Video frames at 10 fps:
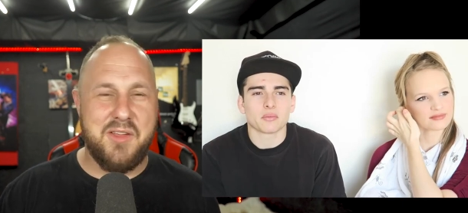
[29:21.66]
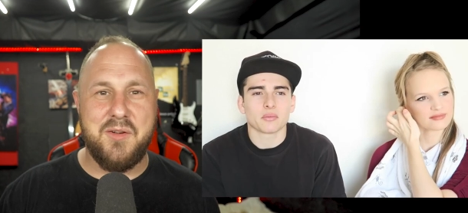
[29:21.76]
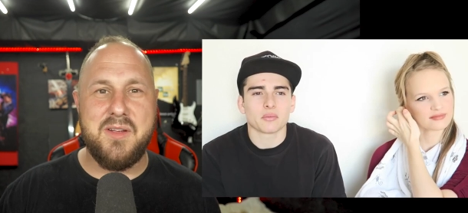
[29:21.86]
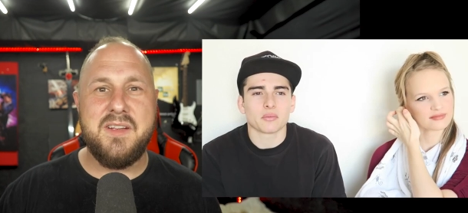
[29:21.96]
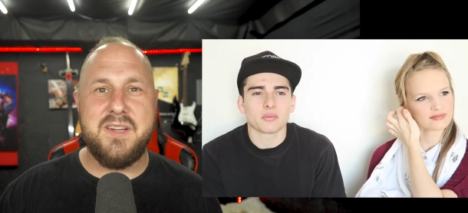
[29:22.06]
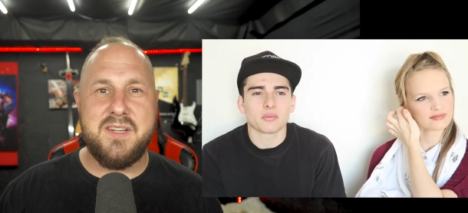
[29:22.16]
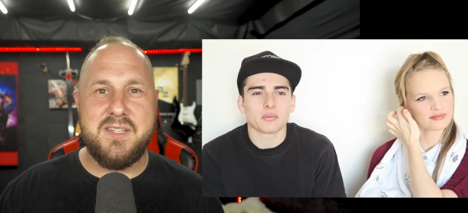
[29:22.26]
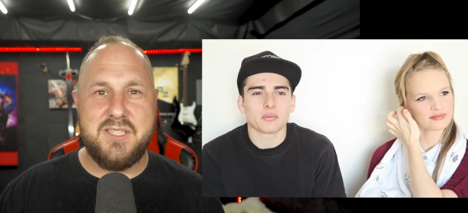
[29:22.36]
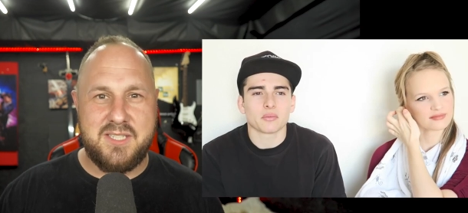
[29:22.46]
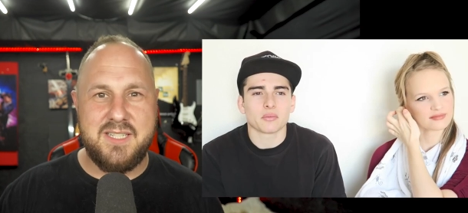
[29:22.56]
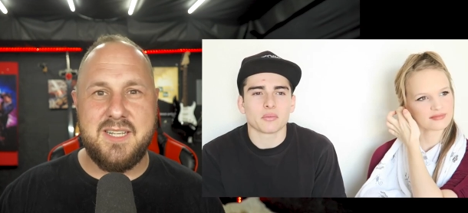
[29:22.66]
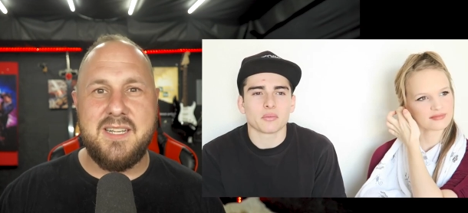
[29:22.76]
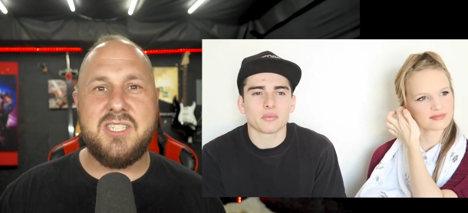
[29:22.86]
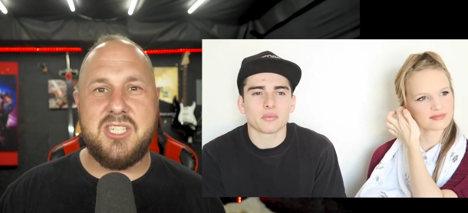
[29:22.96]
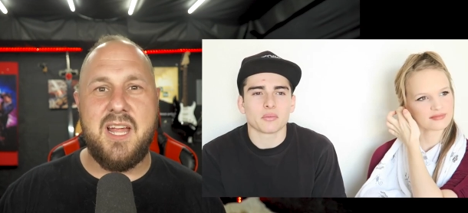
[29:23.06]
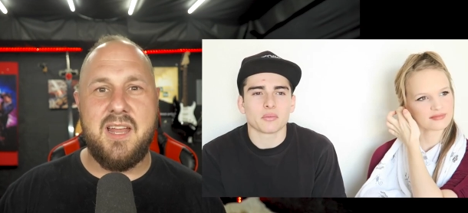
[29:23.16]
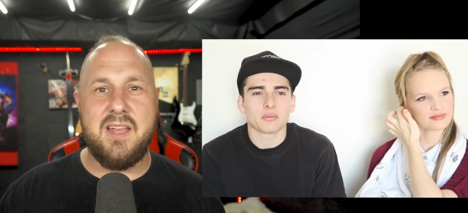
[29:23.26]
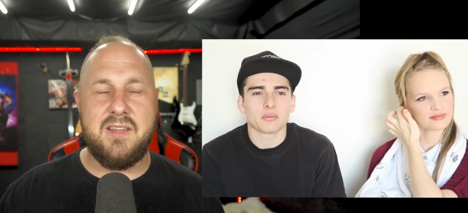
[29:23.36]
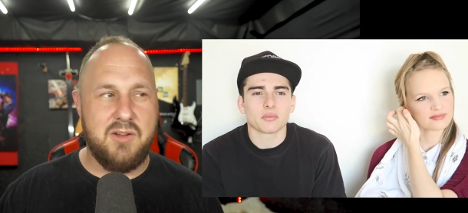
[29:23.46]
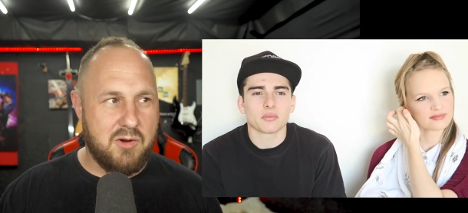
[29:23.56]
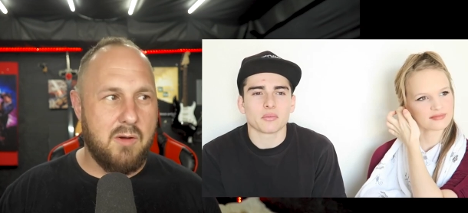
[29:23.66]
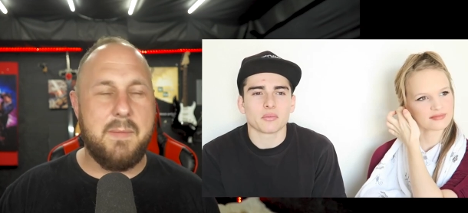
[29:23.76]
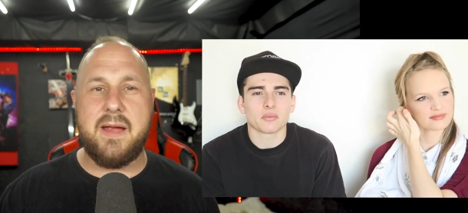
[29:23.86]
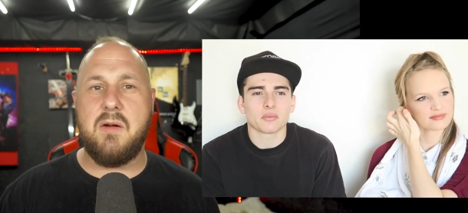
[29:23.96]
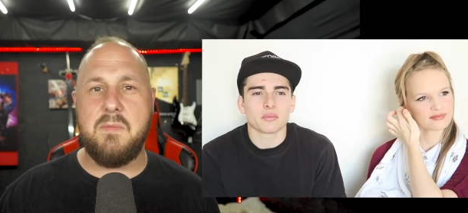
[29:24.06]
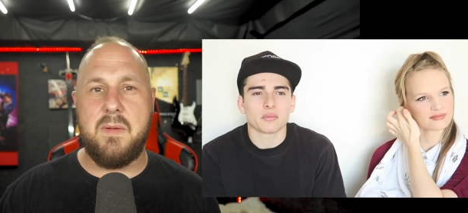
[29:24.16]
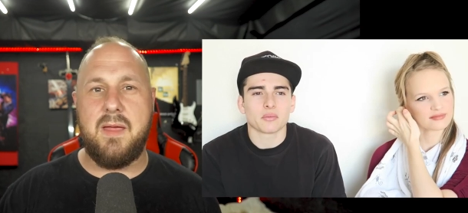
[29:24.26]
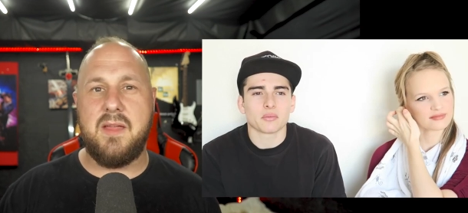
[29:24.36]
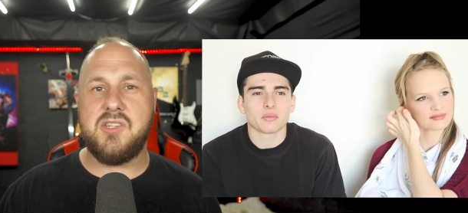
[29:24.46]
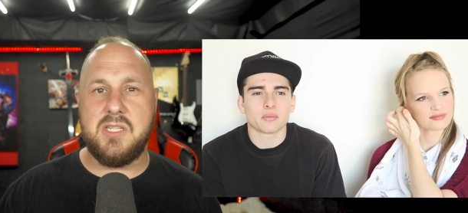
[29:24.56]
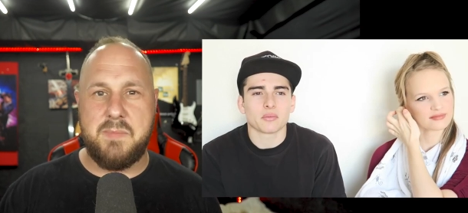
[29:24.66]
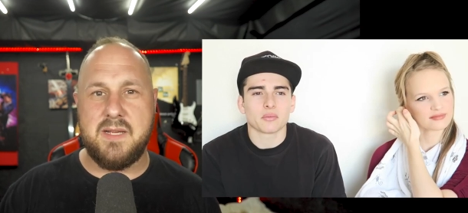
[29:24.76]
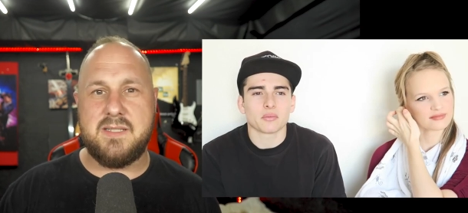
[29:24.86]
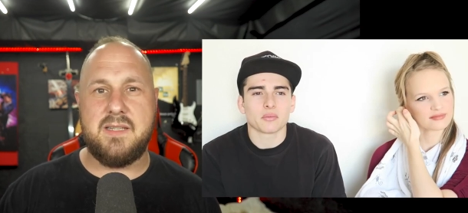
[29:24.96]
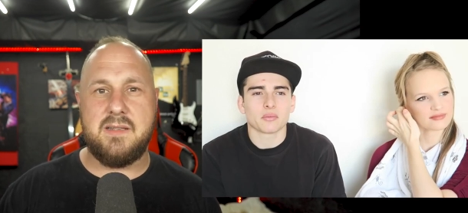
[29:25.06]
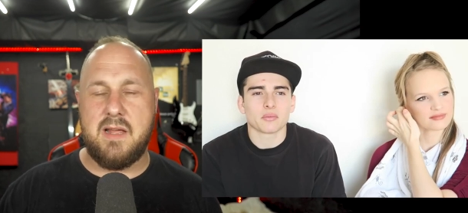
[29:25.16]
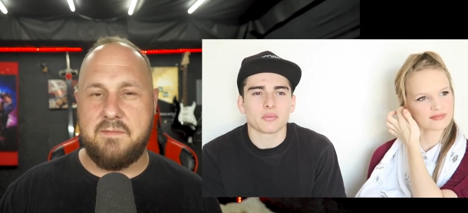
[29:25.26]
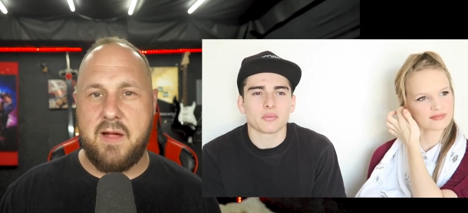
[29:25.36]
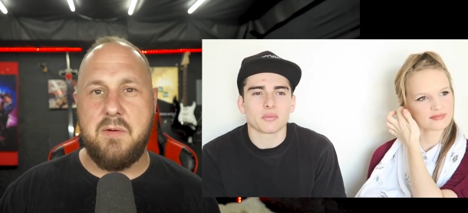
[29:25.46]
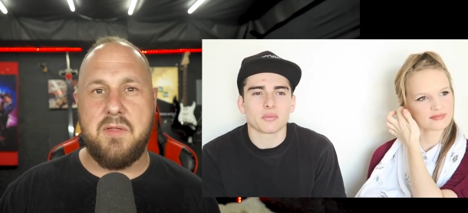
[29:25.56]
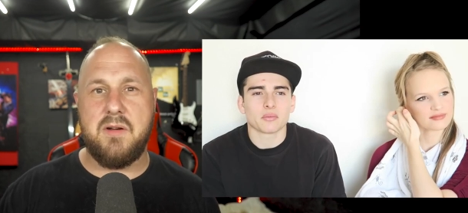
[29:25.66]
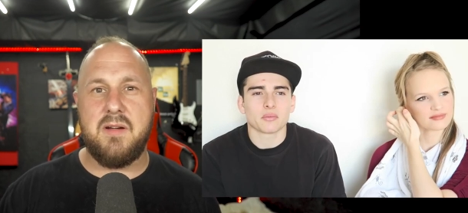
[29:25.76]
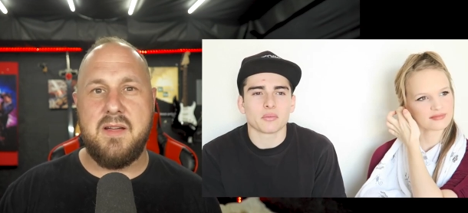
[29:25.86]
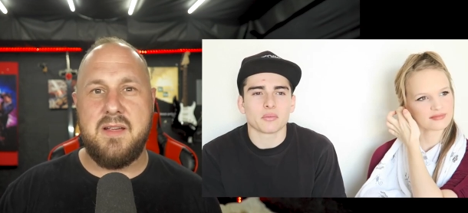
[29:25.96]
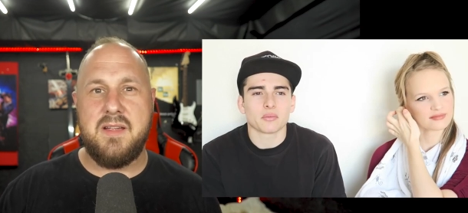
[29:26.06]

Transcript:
Speaker 1: you She's initiating. You're going back out with B. She's pissed. They had a fight with her.